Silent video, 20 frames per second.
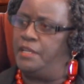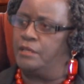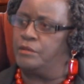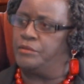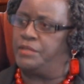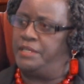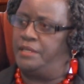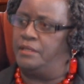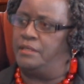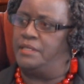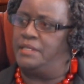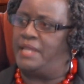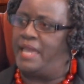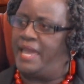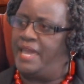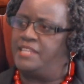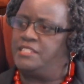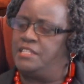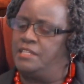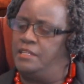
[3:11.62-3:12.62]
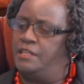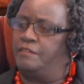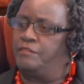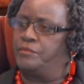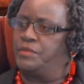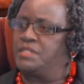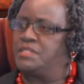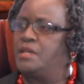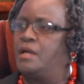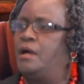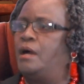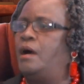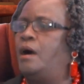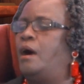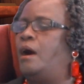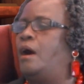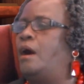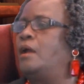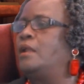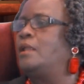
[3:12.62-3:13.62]
inner healing and deliverance
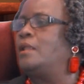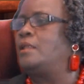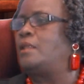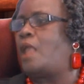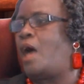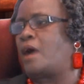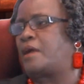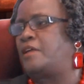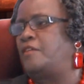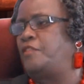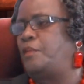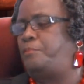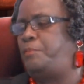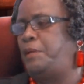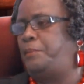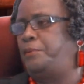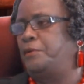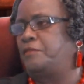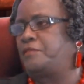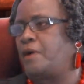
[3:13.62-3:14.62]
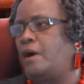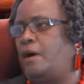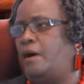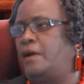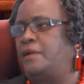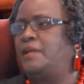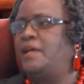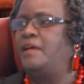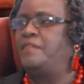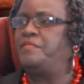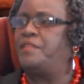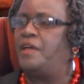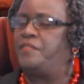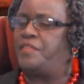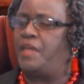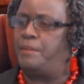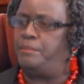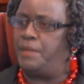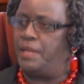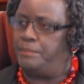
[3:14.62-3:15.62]
unlocking the people of God that
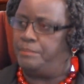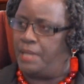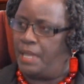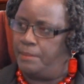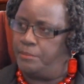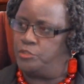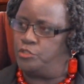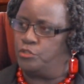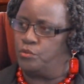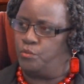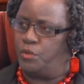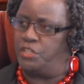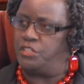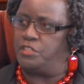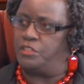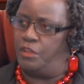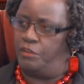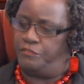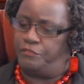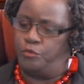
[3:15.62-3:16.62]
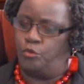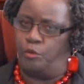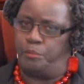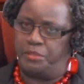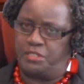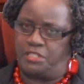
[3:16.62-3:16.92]
they may be able to reach their full